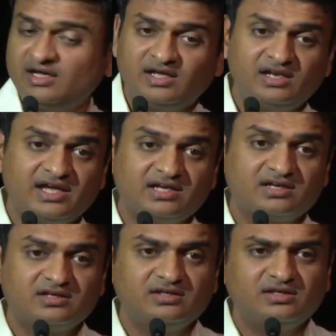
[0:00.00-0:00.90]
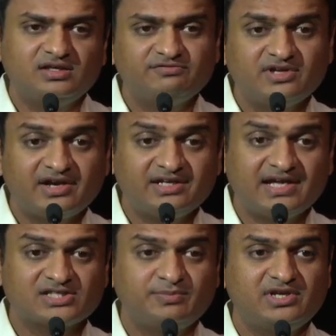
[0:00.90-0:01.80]
And like, if there are any
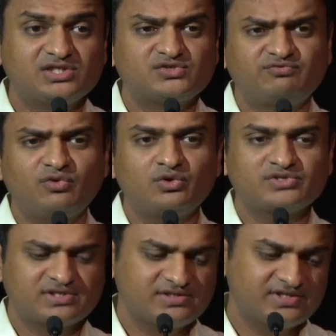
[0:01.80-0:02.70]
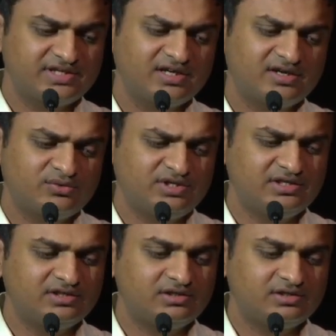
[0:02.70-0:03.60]
experienced folks sitting around
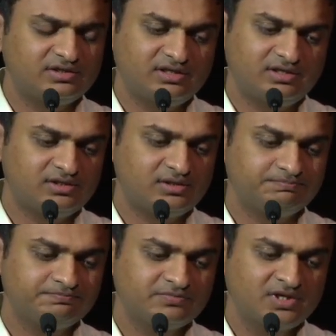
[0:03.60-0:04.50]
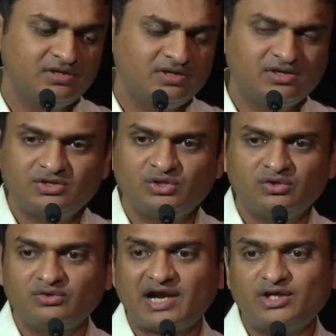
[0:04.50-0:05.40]
here, um,
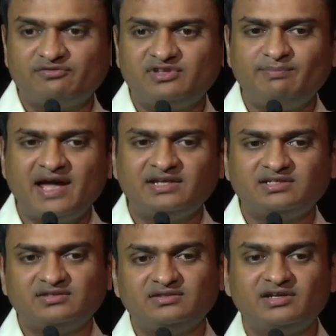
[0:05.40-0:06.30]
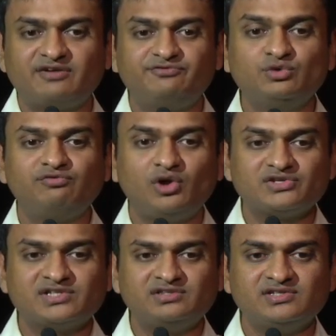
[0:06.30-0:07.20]
right off the bat, there are few
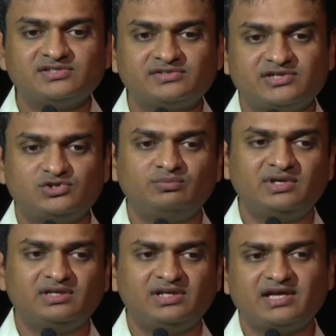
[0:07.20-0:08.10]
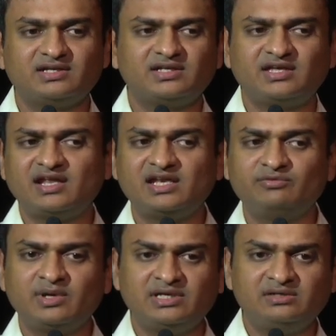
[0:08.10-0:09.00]
flaws in this resume. Like, can
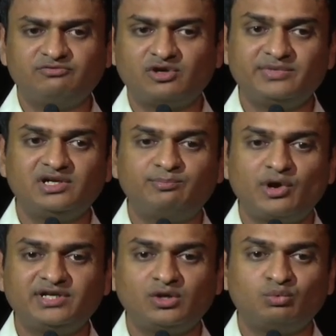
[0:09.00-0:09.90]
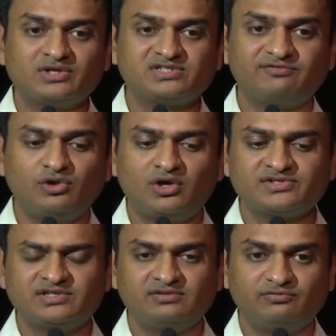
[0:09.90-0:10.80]
anyone from here point out what's the flaw
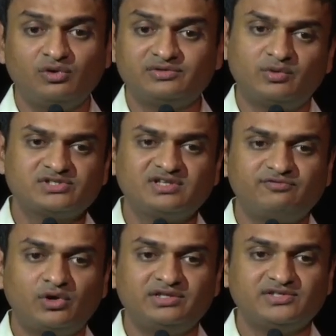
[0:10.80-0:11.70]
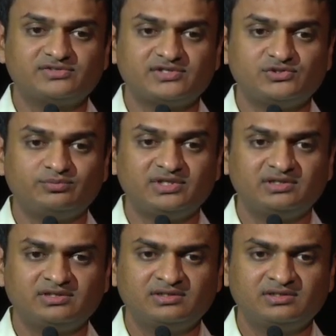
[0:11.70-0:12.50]
in this resume?